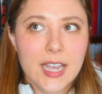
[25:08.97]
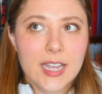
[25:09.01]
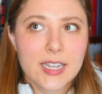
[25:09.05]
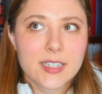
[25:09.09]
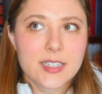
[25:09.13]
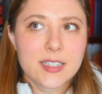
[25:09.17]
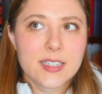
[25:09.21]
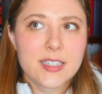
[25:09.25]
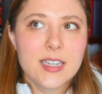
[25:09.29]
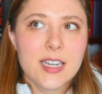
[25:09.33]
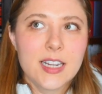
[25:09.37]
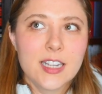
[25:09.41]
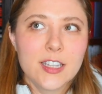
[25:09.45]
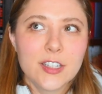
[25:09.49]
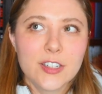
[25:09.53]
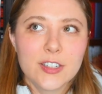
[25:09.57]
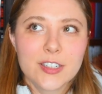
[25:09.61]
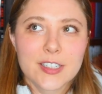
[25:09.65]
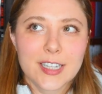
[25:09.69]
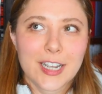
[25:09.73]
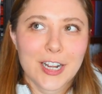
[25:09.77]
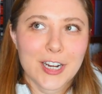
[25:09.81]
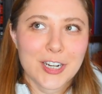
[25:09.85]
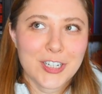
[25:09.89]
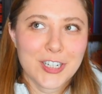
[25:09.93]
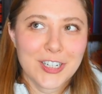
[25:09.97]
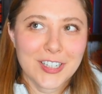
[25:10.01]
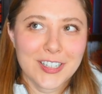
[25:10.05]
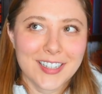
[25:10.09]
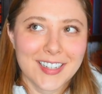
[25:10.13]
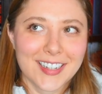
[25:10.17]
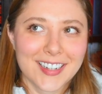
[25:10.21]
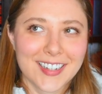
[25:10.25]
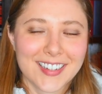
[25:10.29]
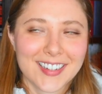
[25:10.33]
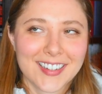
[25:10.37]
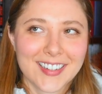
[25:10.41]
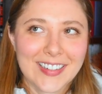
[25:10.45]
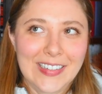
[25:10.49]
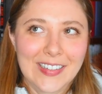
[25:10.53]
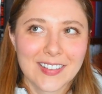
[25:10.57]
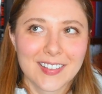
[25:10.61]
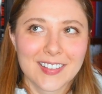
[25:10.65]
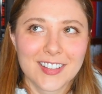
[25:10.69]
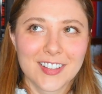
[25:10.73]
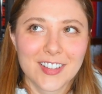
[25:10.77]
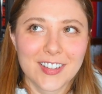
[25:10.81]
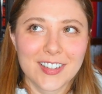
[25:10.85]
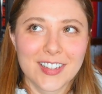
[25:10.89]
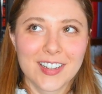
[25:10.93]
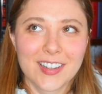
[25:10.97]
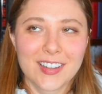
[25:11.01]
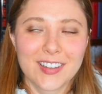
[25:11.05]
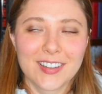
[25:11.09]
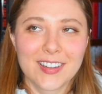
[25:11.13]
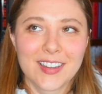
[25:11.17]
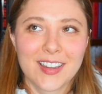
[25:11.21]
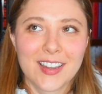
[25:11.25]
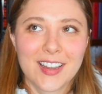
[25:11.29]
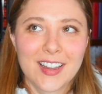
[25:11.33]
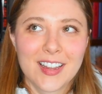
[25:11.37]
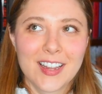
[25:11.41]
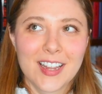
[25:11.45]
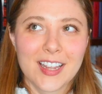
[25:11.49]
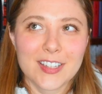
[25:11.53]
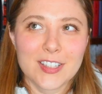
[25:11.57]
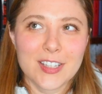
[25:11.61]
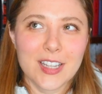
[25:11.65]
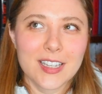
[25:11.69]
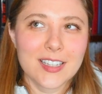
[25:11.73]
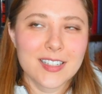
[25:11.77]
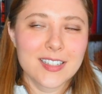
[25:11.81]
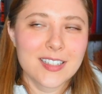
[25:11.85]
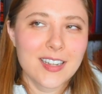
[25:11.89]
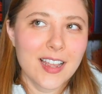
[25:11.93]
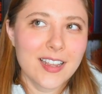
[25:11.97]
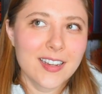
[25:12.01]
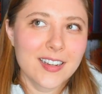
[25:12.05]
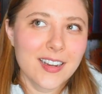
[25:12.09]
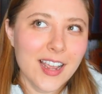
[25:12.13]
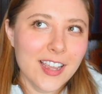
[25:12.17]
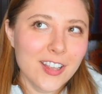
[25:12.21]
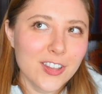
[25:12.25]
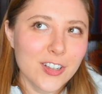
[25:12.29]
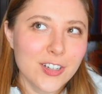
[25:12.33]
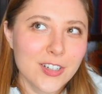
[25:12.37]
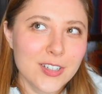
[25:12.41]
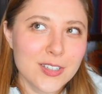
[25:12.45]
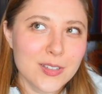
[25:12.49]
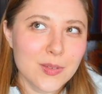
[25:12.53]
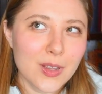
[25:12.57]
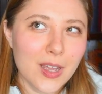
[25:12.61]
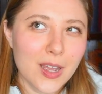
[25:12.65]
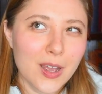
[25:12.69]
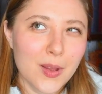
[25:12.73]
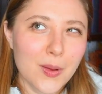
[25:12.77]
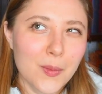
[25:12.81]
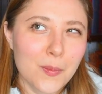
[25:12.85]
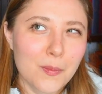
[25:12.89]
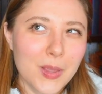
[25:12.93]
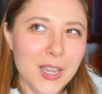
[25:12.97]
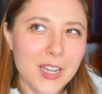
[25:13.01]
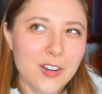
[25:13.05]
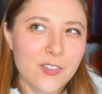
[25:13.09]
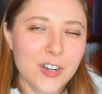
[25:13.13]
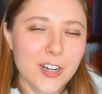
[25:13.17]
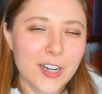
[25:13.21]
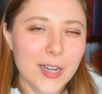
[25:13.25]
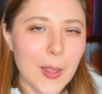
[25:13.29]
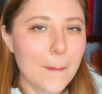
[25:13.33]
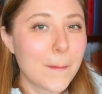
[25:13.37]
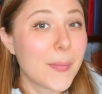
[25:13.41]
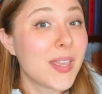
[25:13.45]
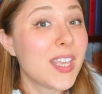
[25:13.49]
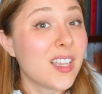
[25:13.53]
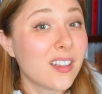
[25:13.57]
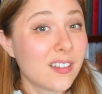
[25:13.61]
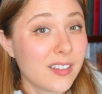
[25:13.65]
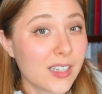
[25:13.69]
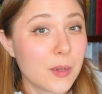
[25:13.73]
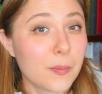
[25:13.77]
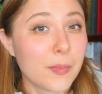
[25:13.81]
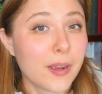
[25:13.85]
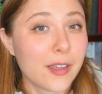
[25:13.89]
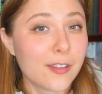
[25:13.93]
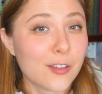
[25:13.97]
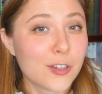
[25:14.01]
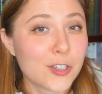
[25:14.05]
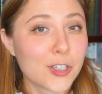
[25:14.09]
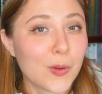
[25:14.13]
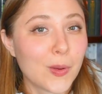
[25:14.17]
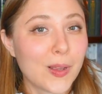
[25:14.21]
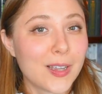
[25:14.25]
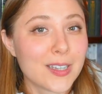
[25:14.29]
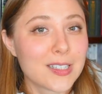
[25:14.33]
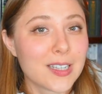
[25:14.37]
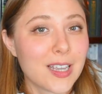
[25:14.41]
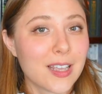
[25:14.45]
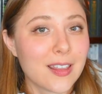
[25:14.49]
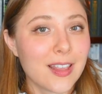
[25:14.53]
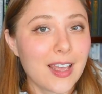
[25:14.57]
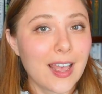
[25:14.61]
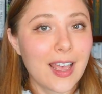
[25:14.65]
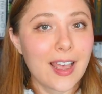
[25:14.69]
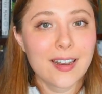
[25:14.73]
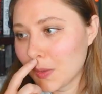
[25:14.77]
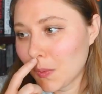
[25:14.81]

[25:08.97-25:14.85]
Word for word: And neither is actually looking, neither is made very appealing by the show, I'll say that.